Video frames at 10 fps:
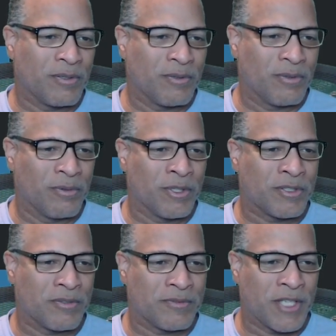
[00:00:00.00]

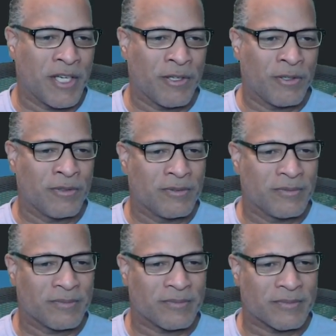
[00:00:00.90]
worth of Tau,
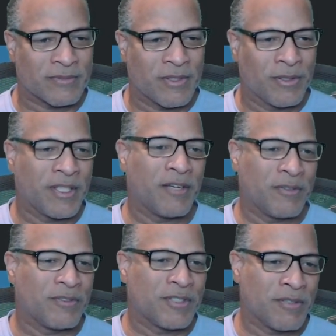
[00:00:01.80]
or not
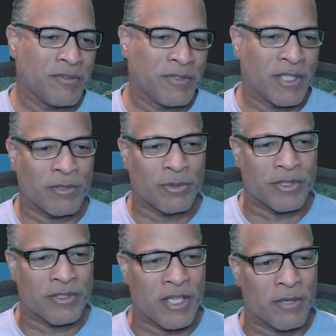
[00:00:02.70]
$74
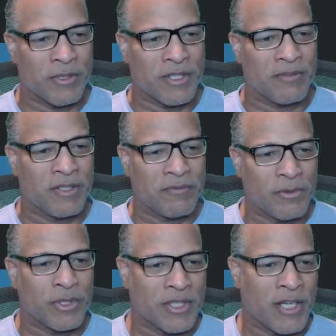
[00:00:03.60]
worth of Tau, but
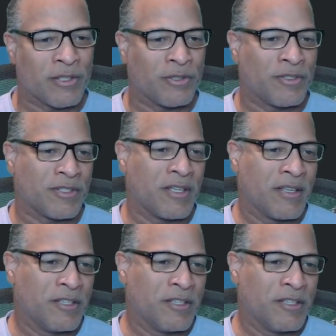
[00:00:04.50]
$74